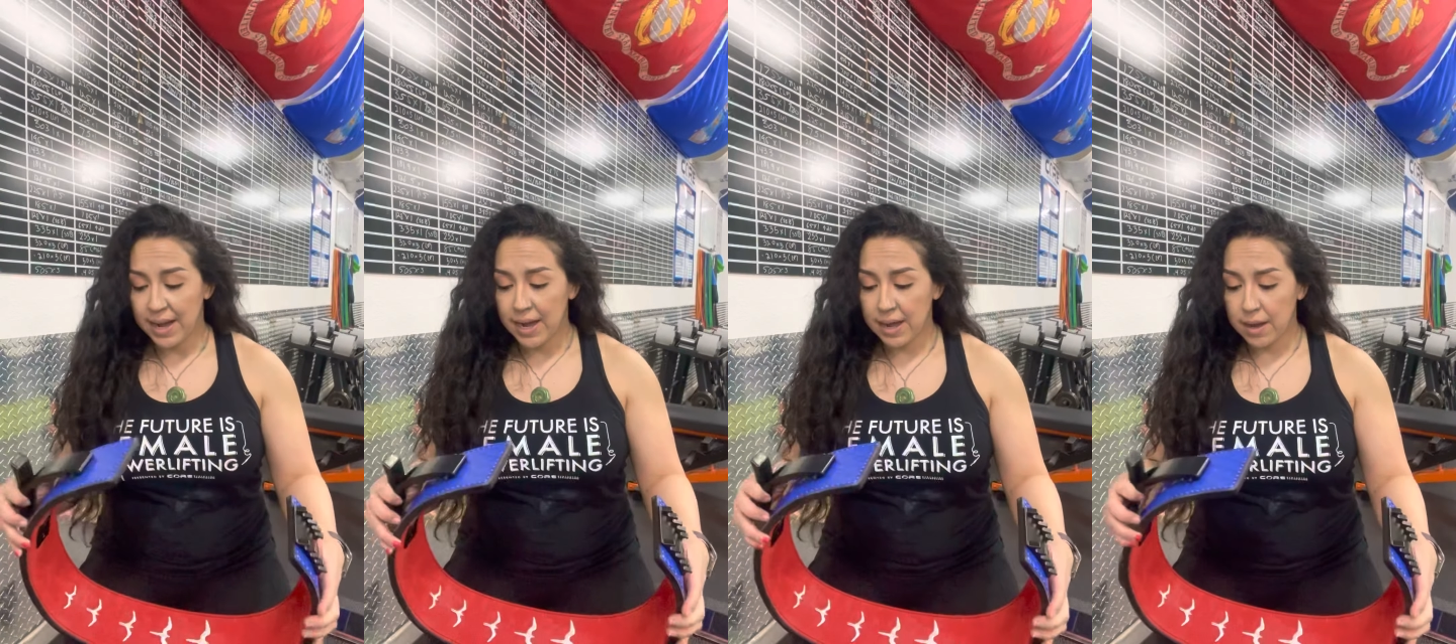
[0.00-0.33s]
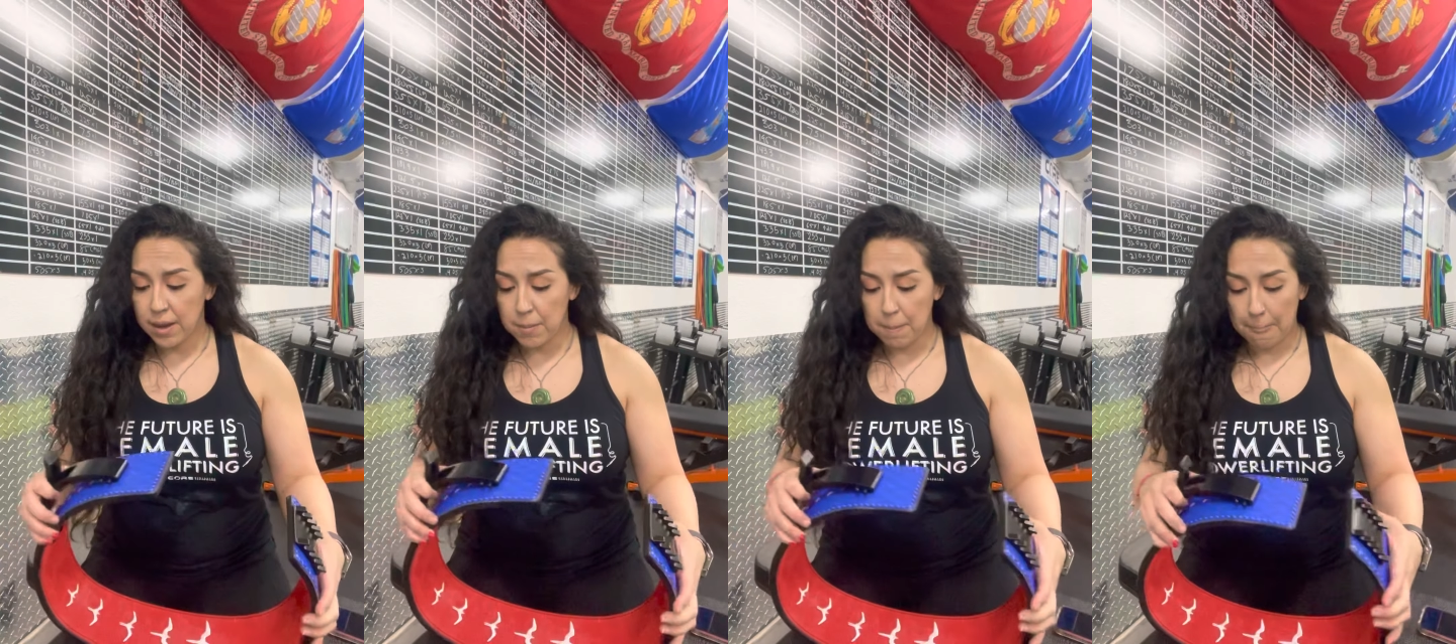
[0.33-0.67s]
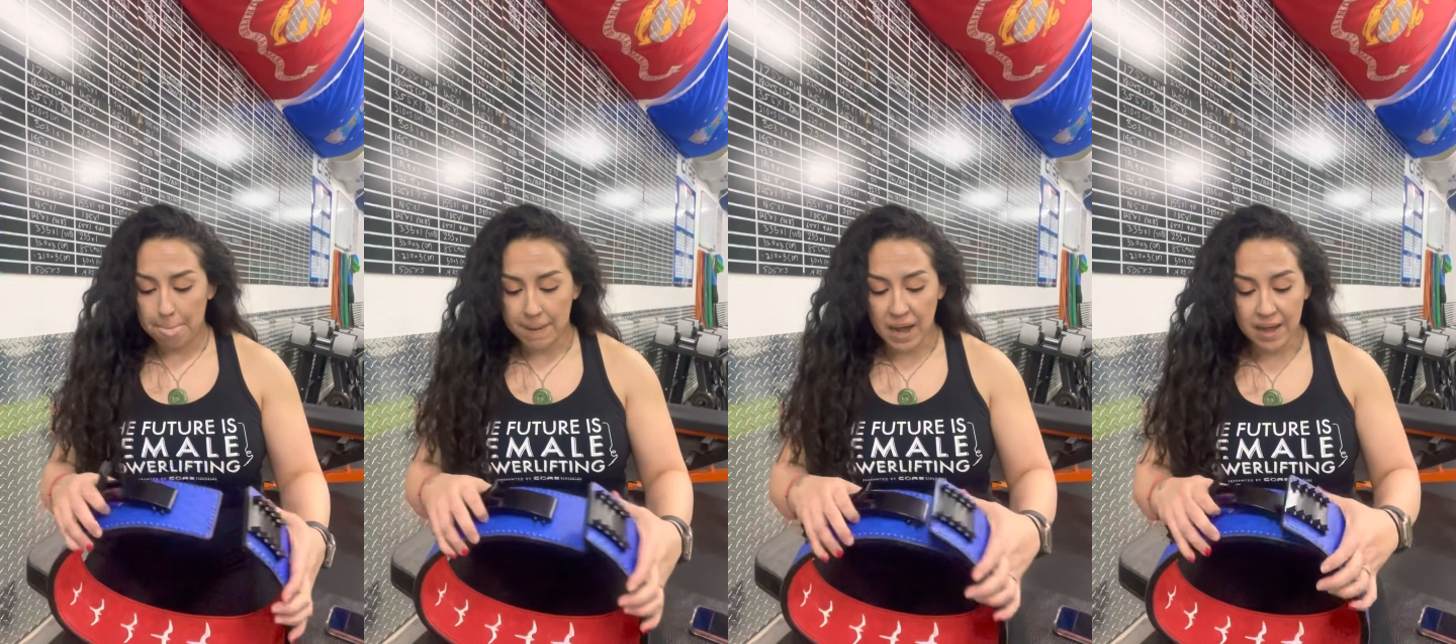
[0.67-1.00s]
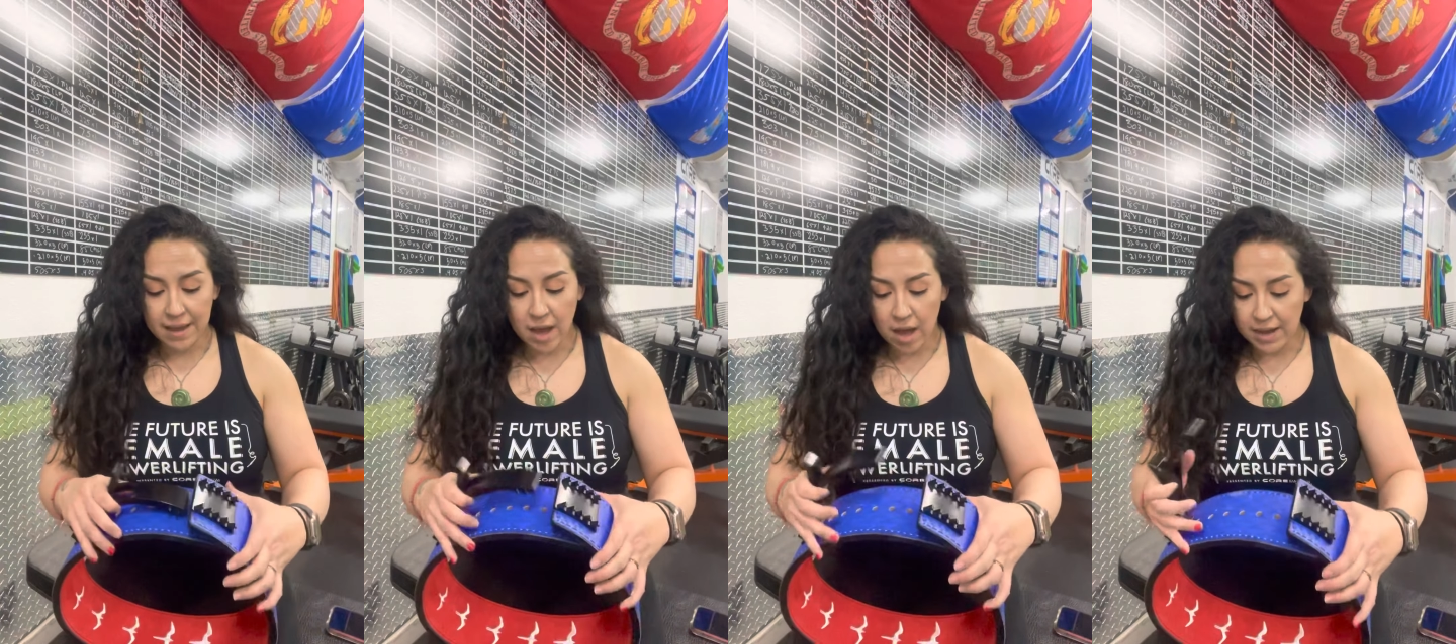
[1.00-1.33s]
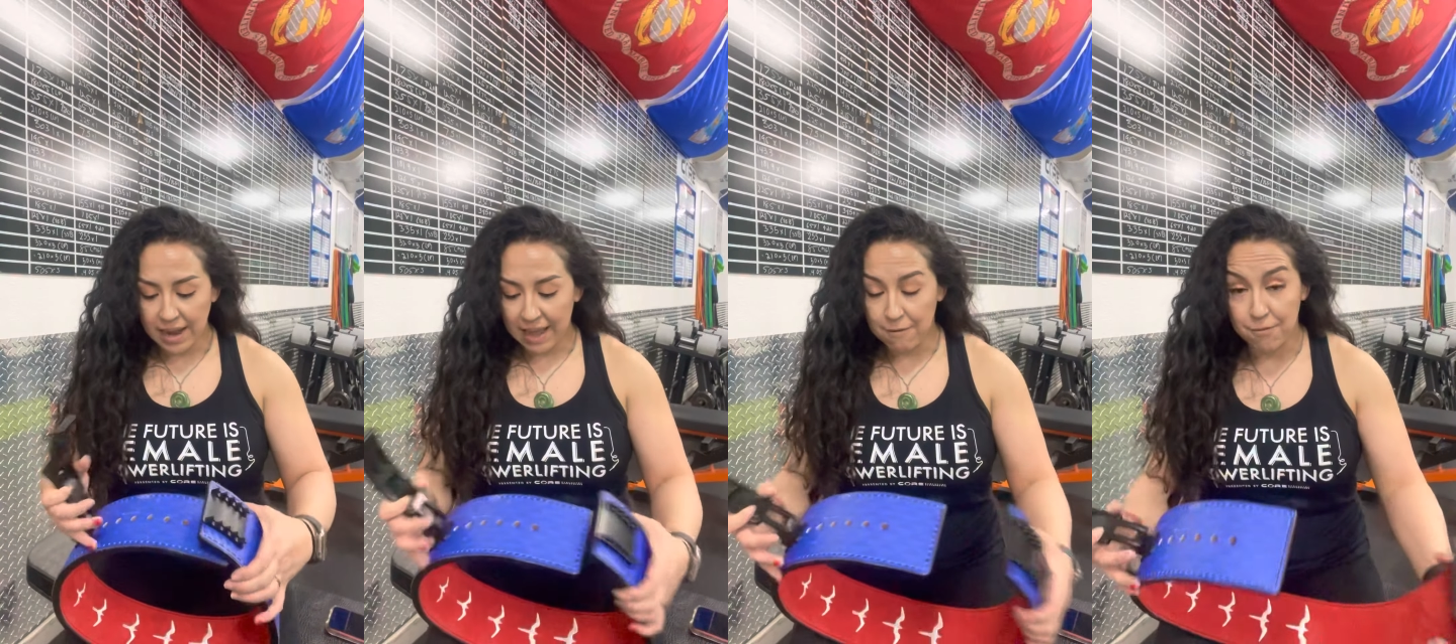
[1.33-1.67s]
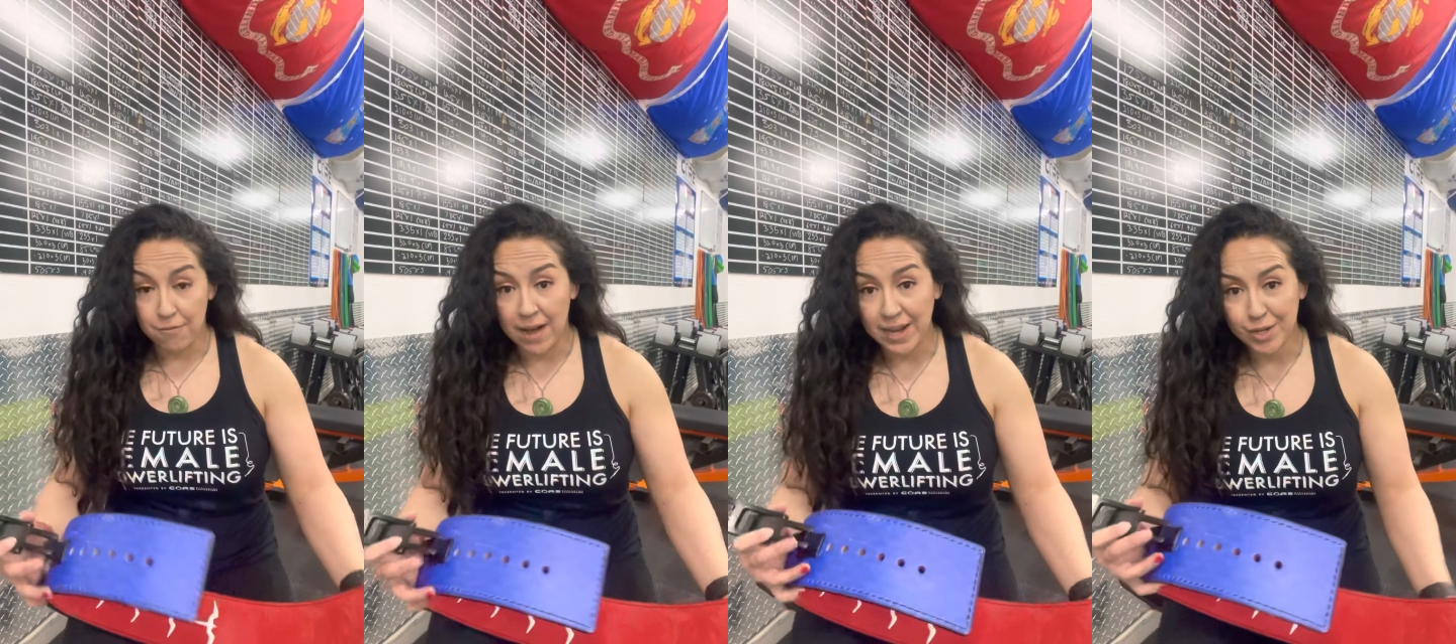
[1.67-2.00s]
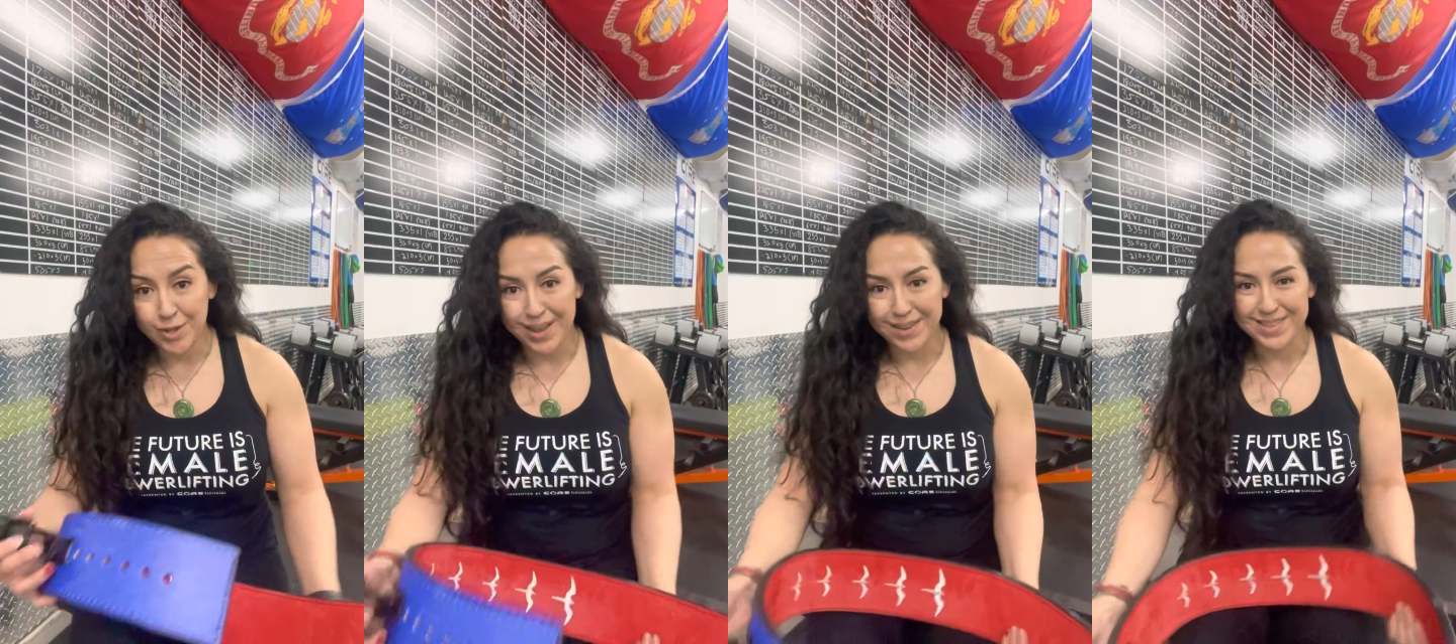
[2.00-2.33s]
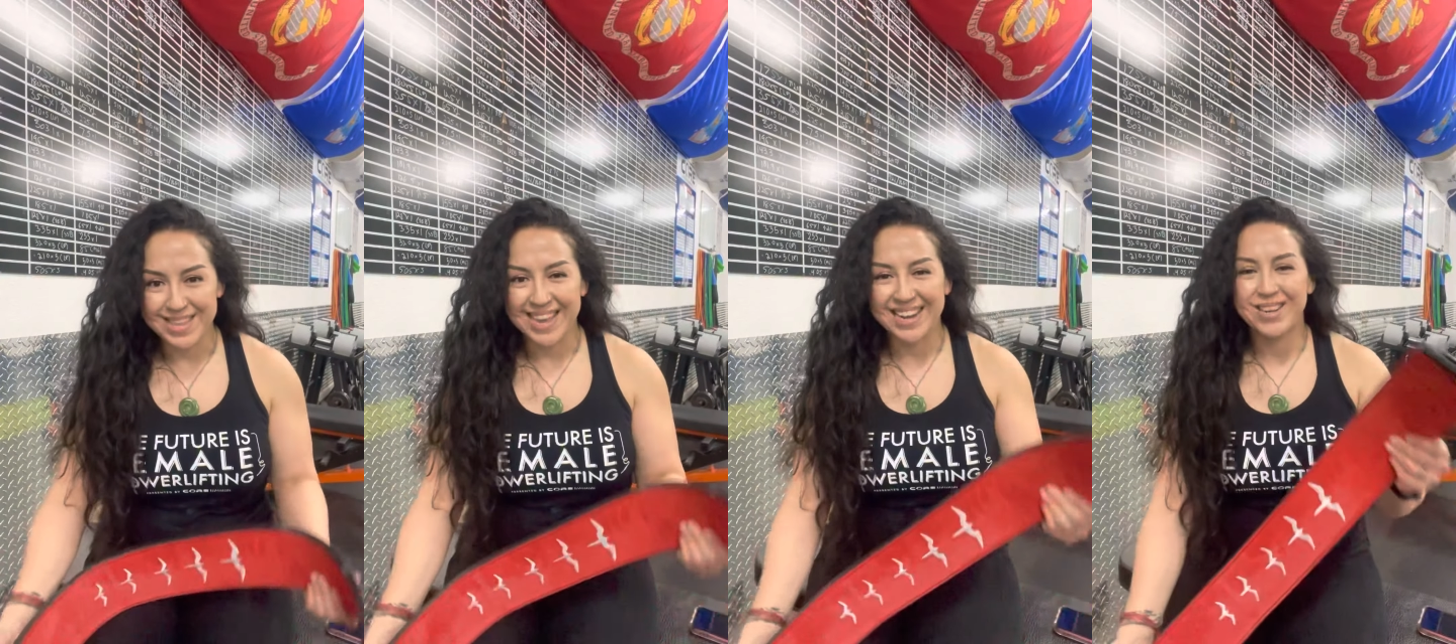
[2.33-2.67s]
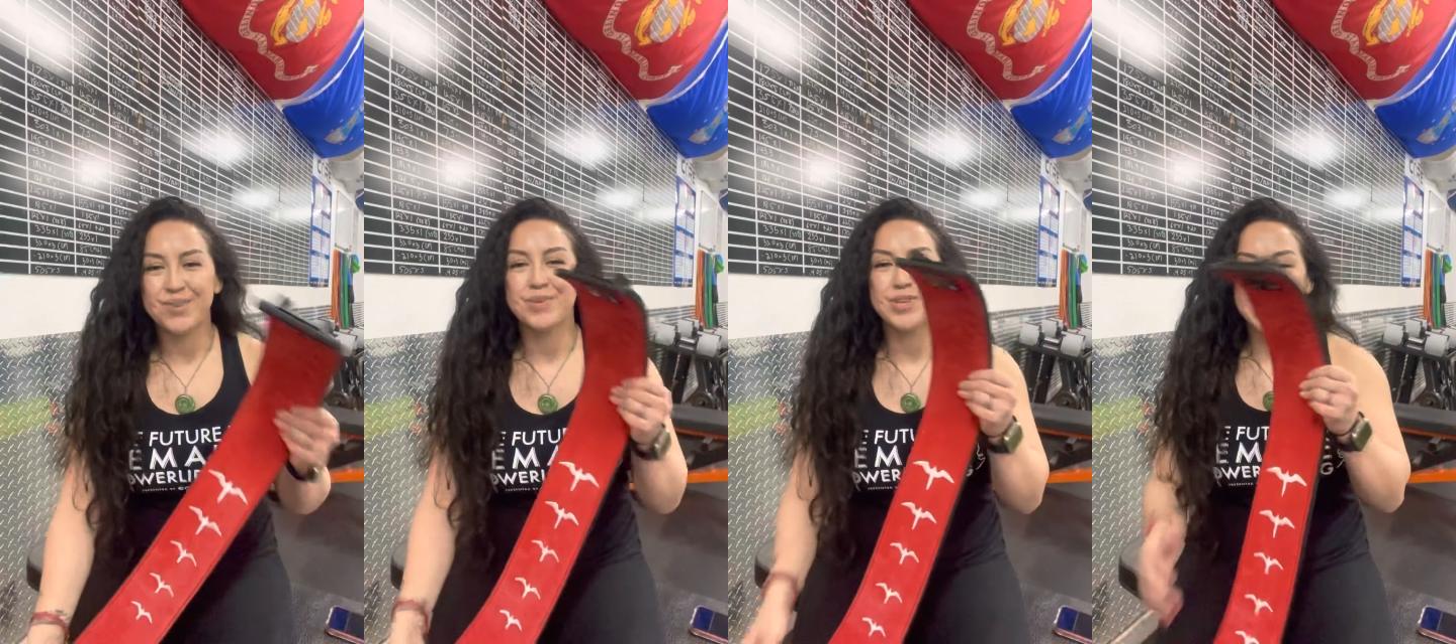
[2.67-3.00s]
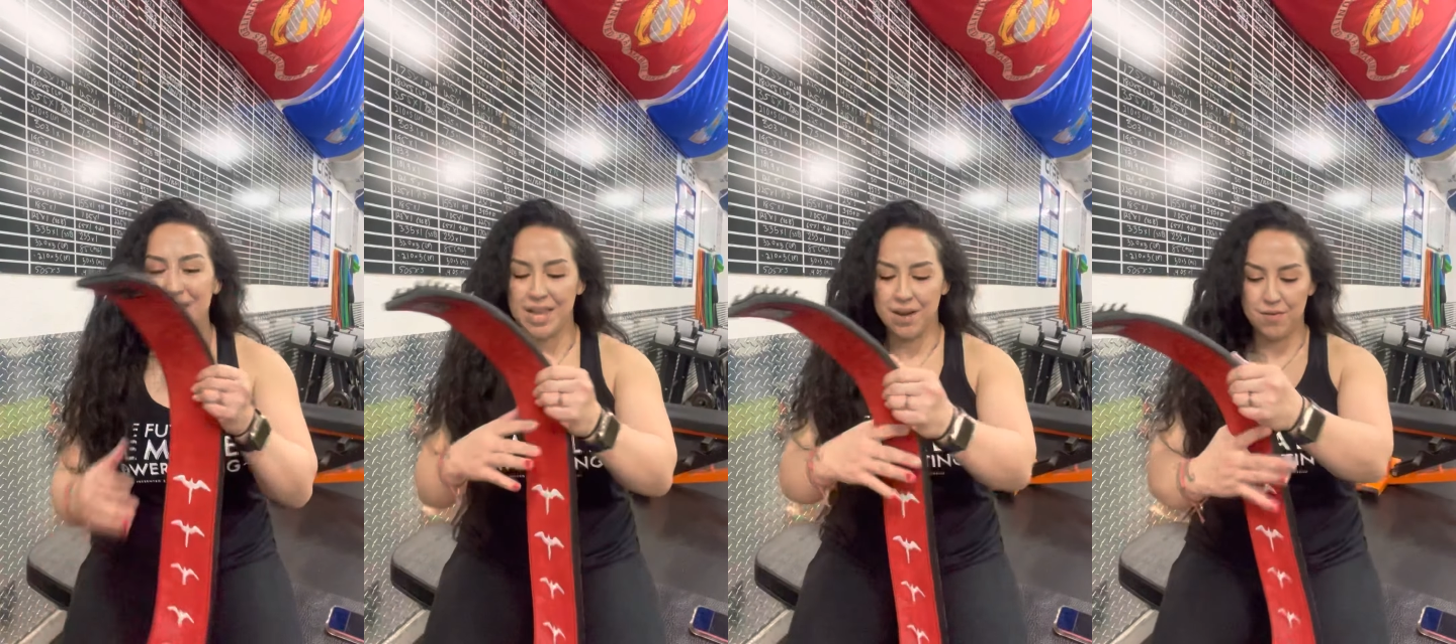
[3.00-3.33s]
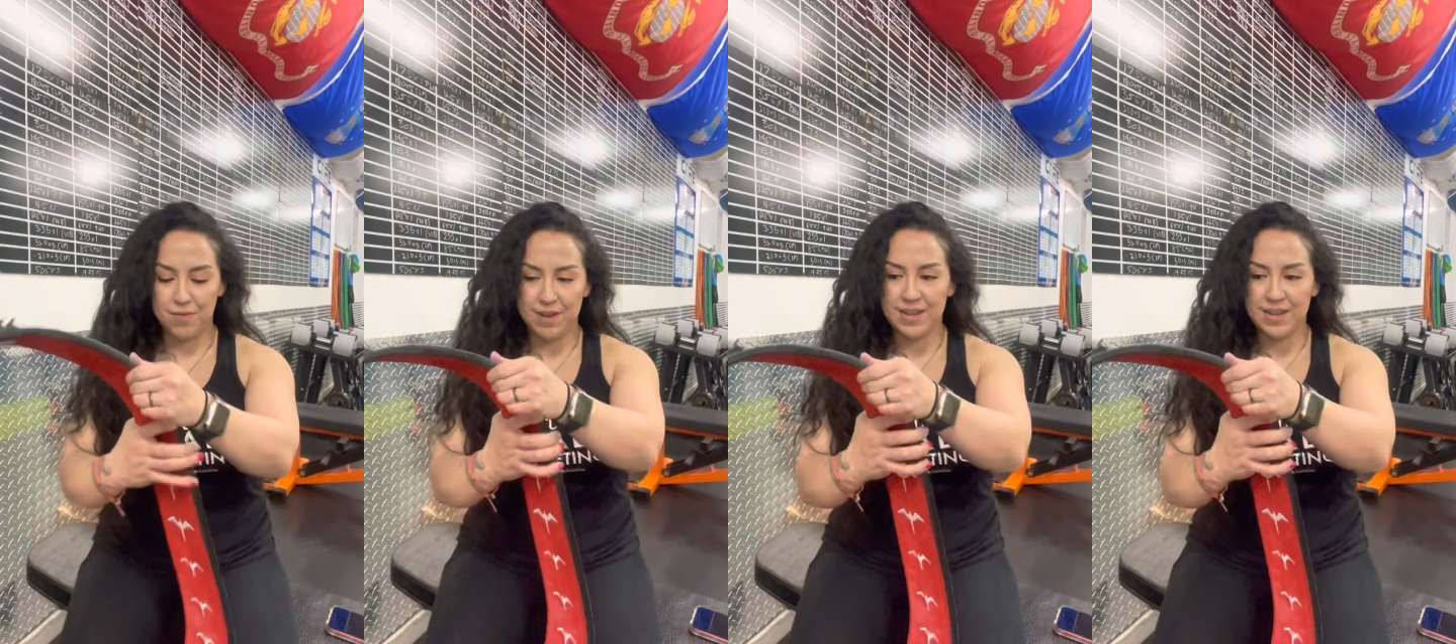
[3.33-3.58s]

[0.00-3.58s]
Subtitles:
I got a vinyl outside, which I love.